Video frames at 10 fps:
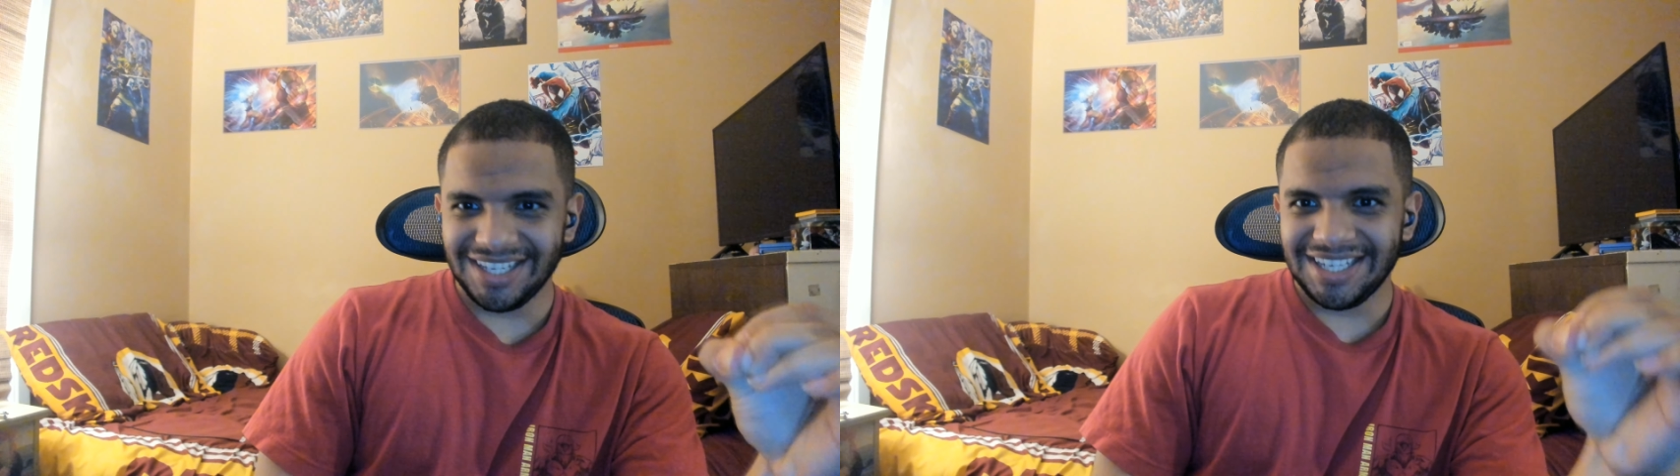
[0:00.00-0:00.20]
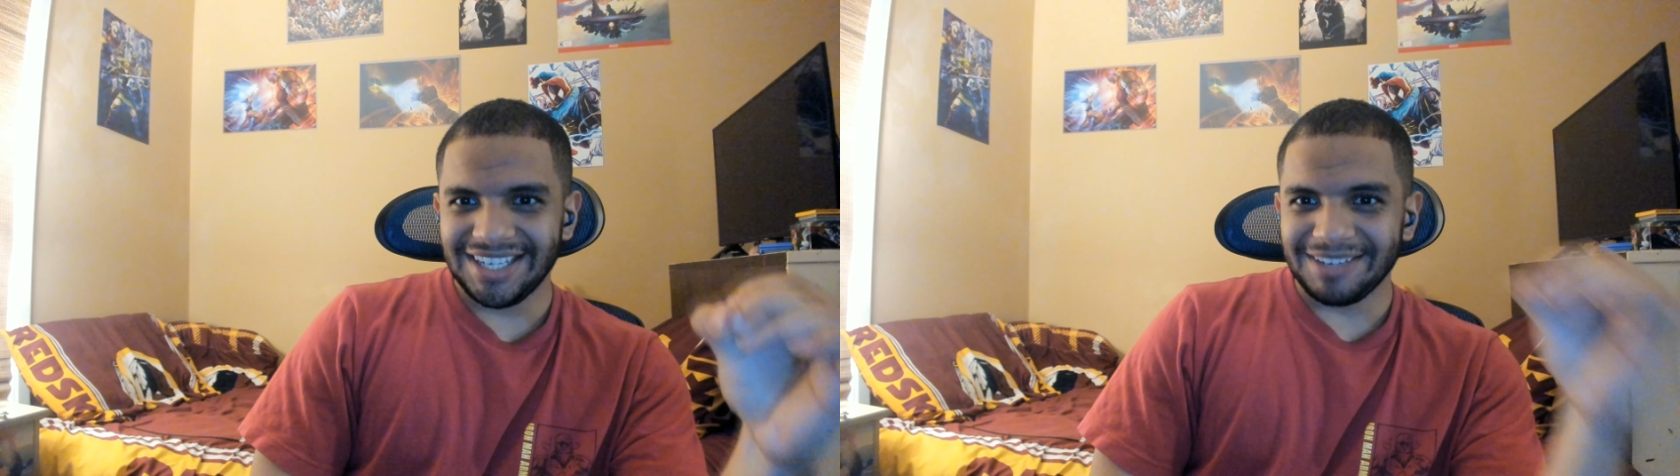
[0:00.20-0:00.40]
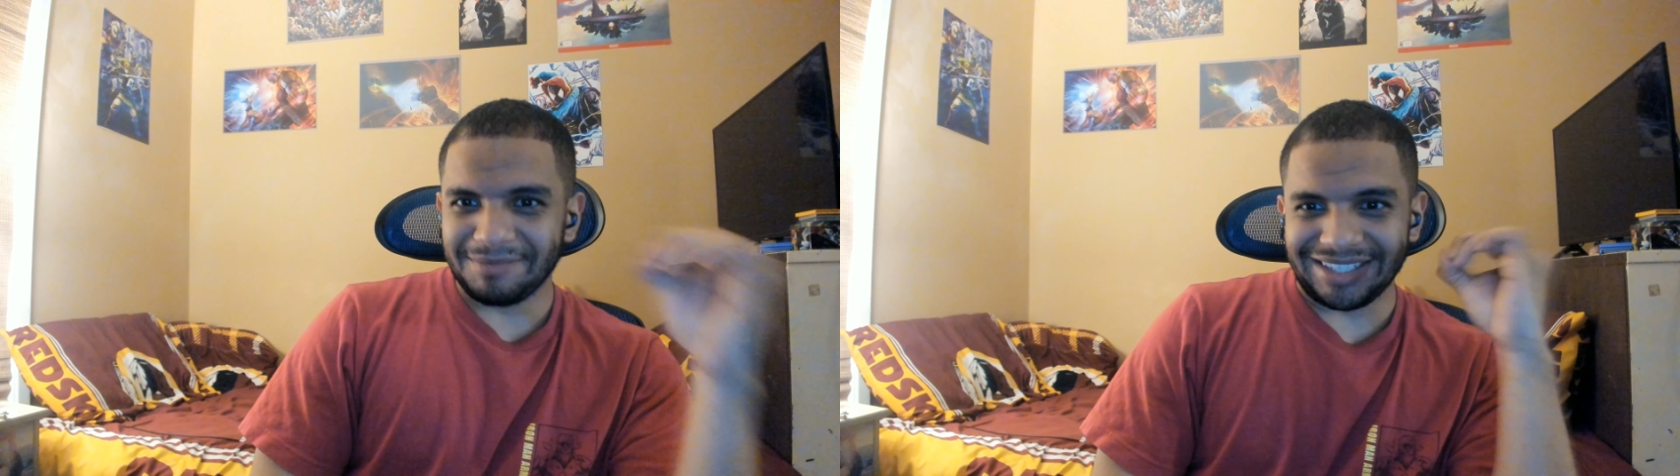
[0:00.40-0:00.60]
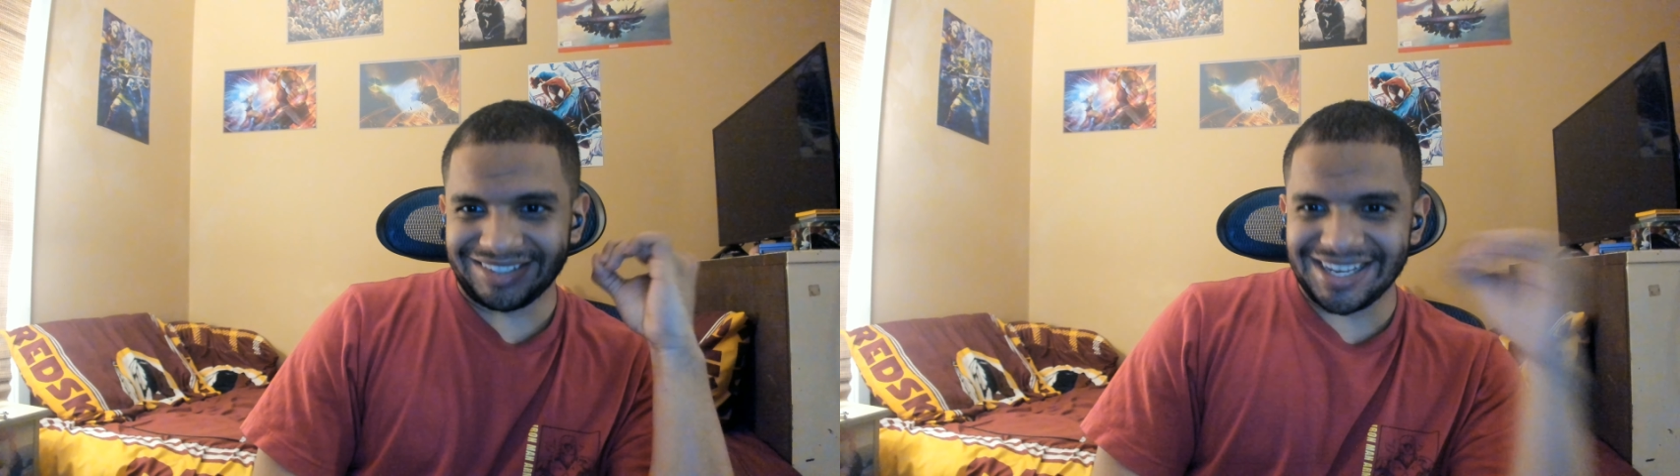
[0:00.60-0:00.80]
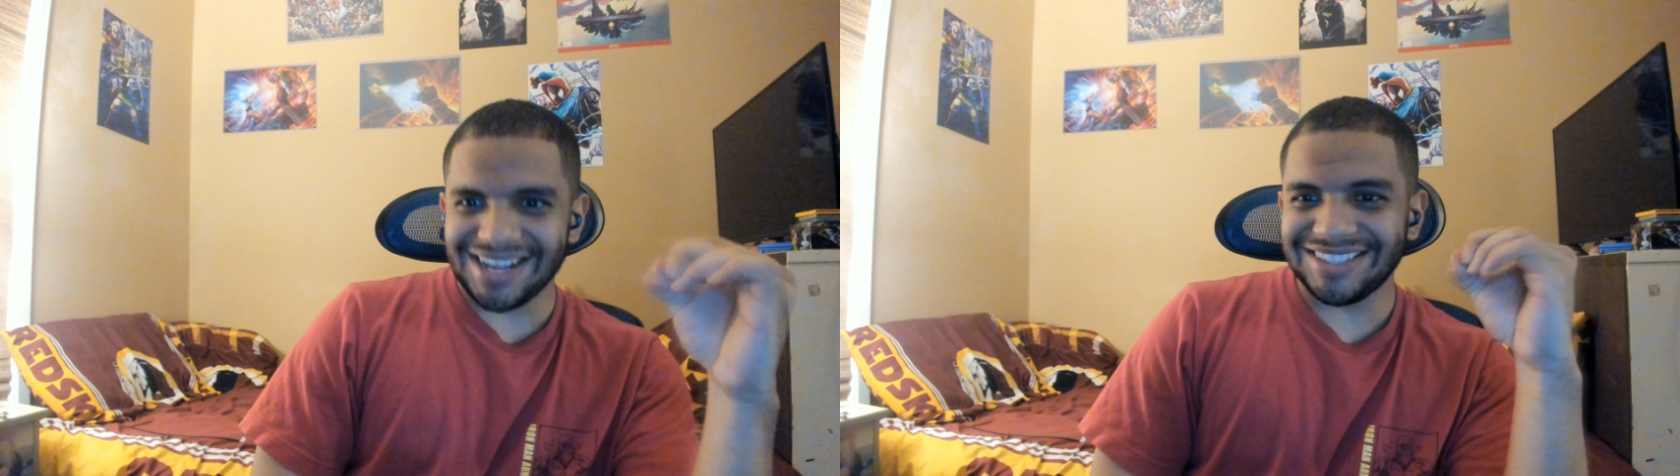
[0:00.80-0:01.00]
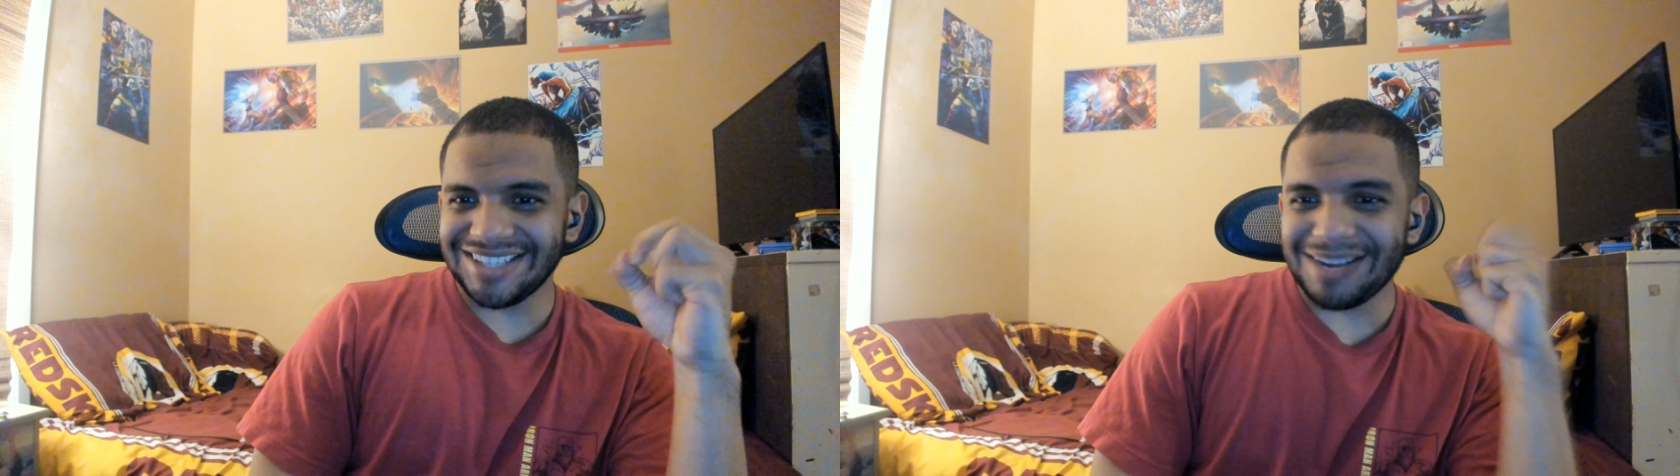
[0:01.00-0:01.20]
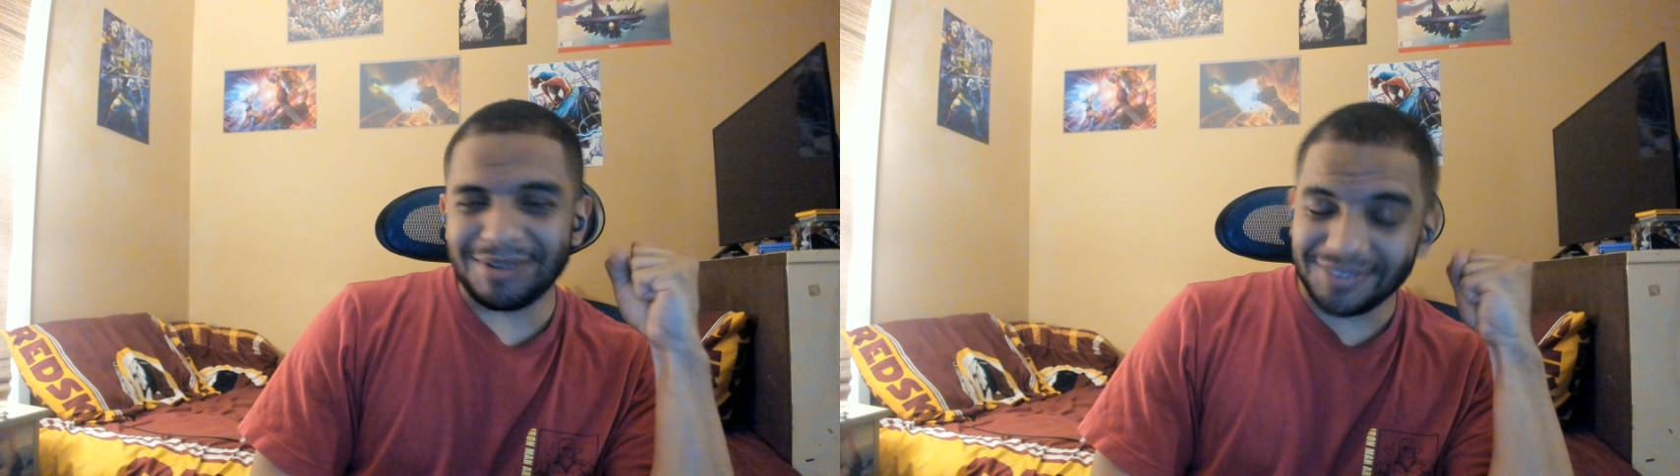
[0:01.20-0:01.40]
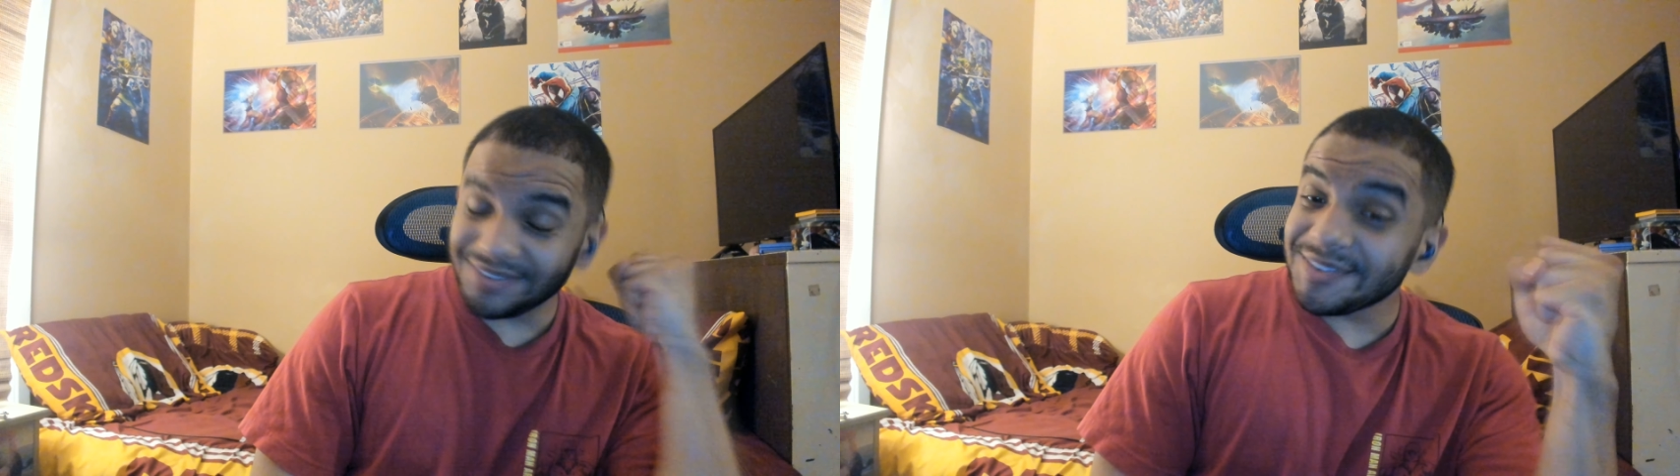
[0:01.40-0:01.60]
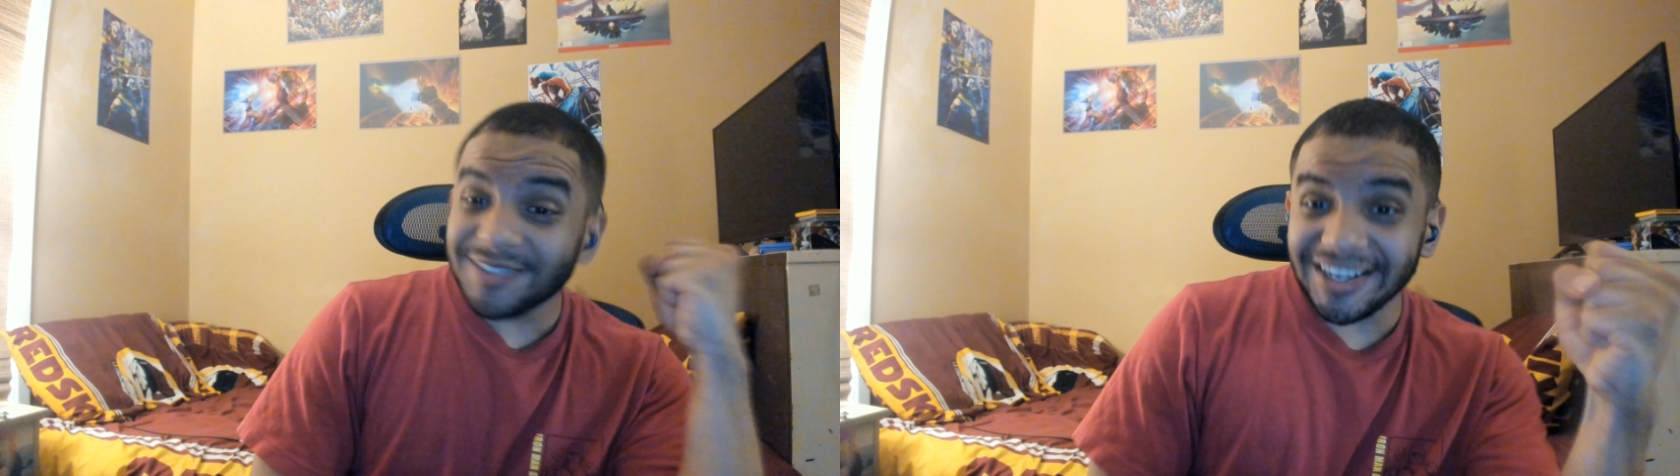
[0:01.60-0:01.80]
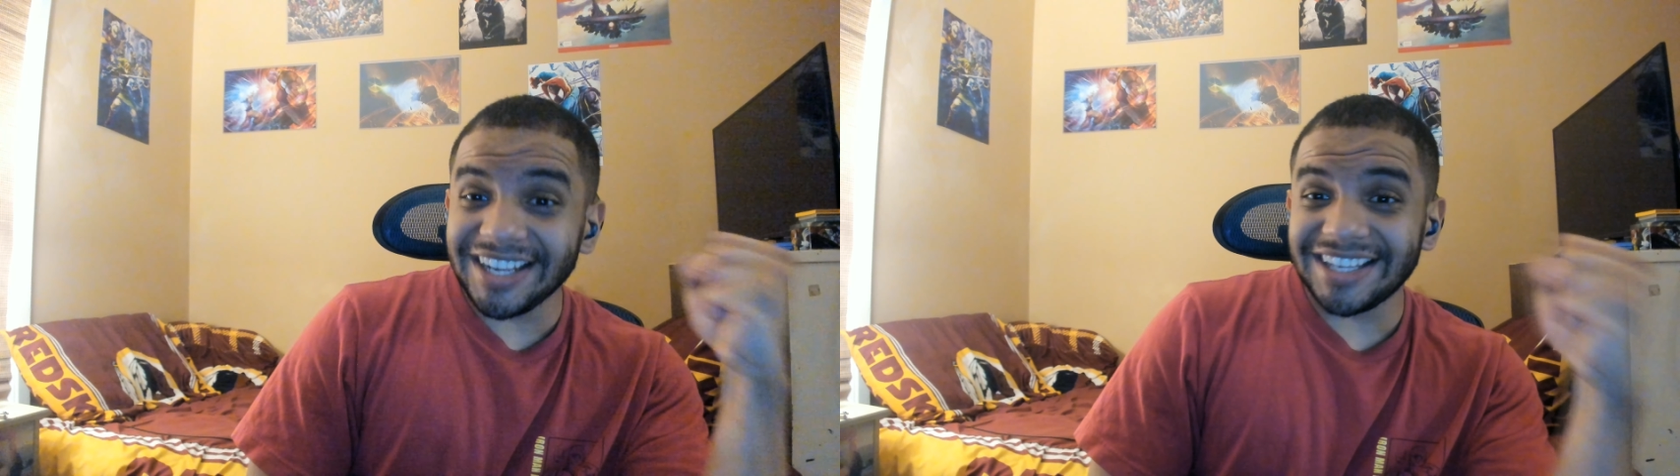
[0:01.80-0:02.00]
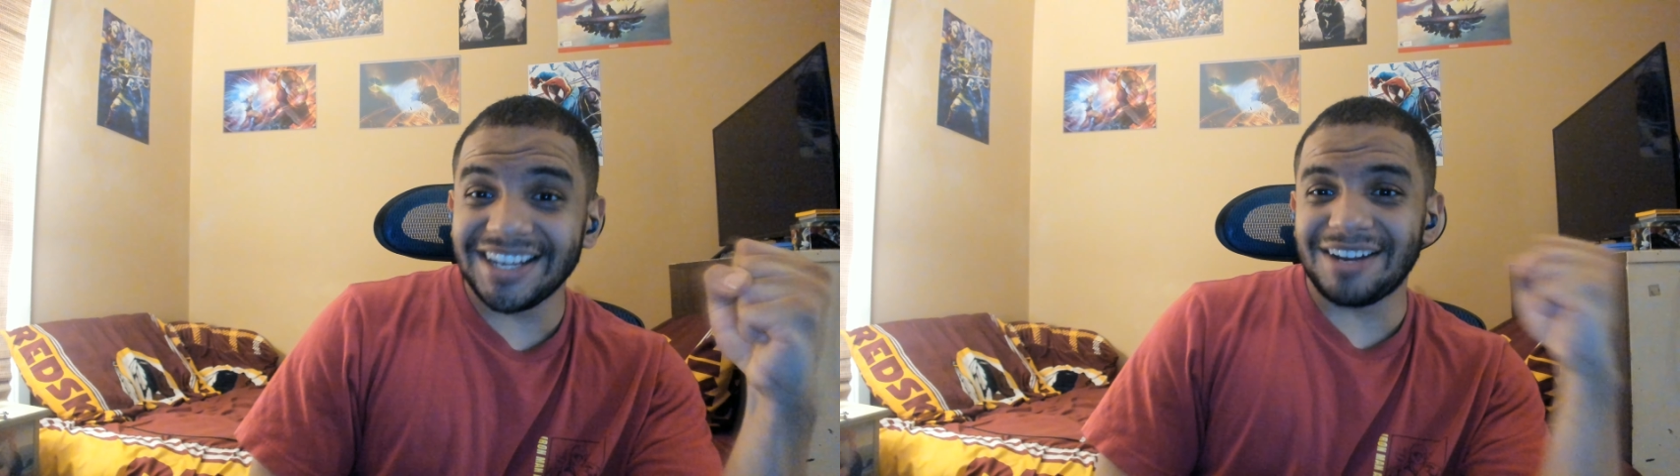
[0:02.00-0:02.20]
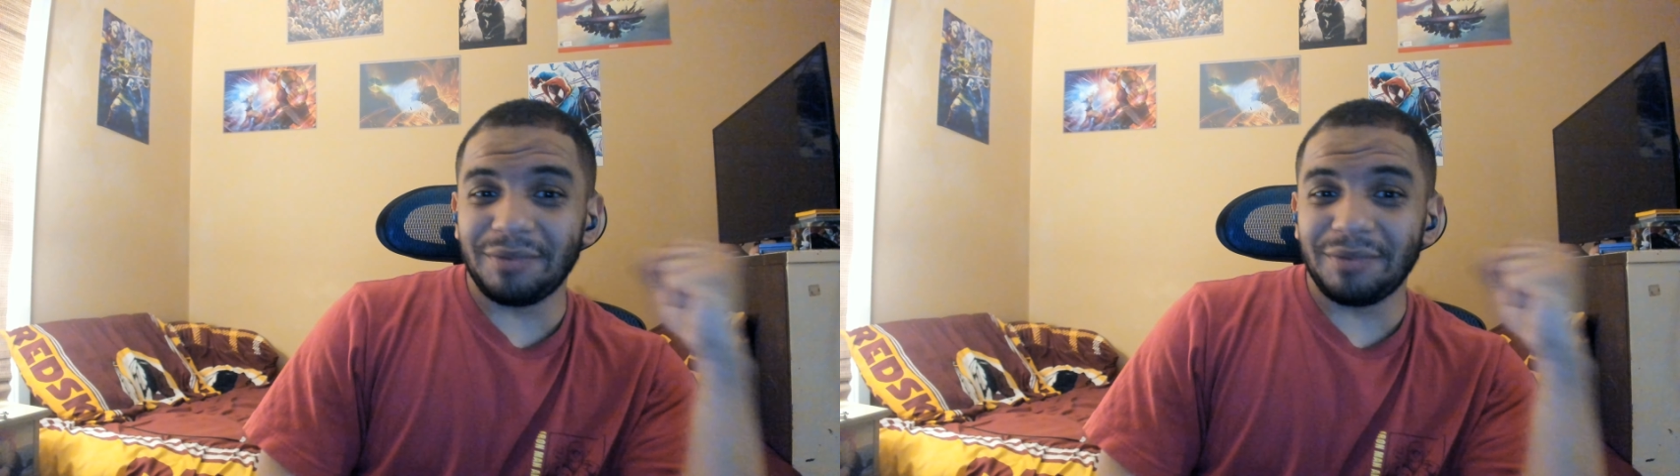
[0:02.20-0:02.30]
Because god damn it, thank god,